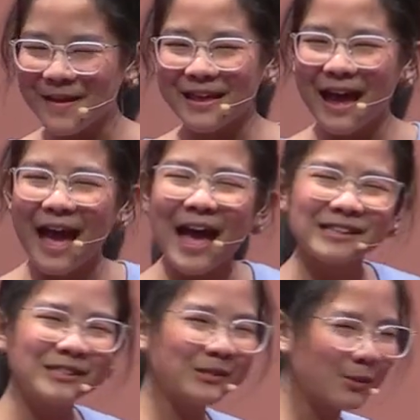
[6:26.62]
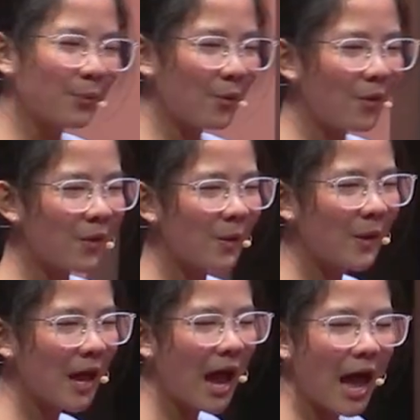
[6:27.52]
But at school,
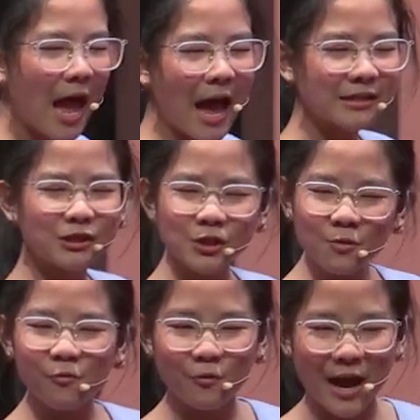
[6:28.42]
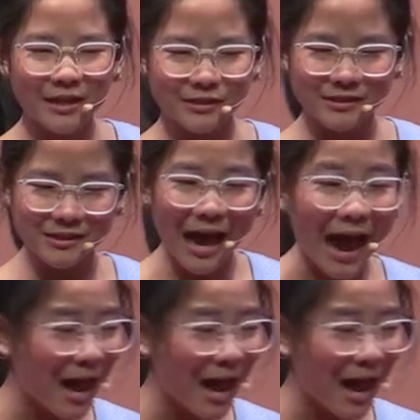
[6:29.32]
as new friends,